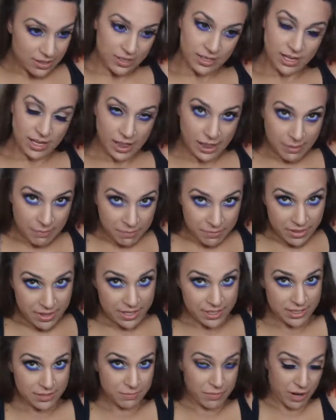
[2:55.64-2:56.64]
clip
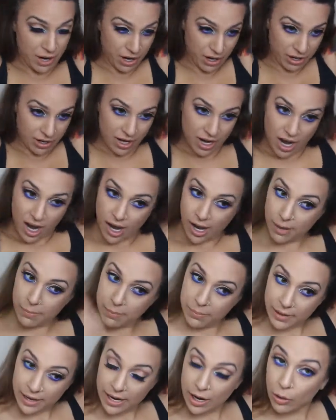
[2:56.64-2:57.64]
this part
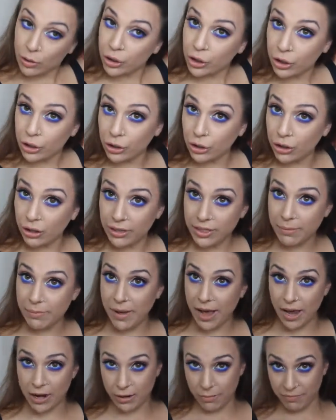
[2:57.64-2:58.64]
up and I'll curl the
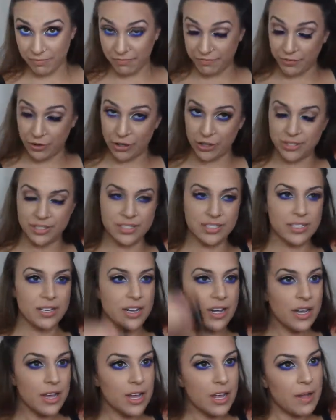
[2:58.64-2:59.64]
bottom first.
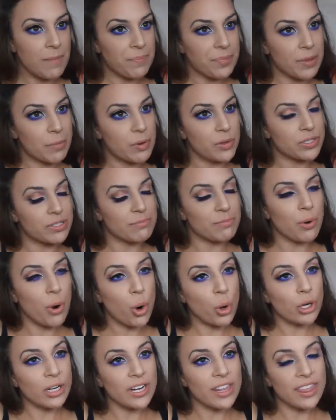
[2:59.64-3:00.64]
The most
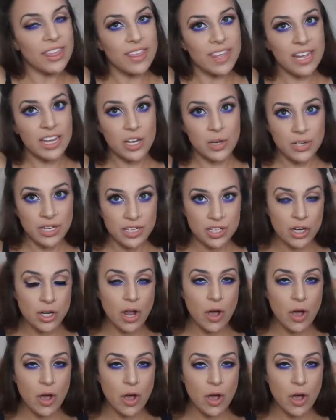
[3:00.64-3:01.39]
important thing you need to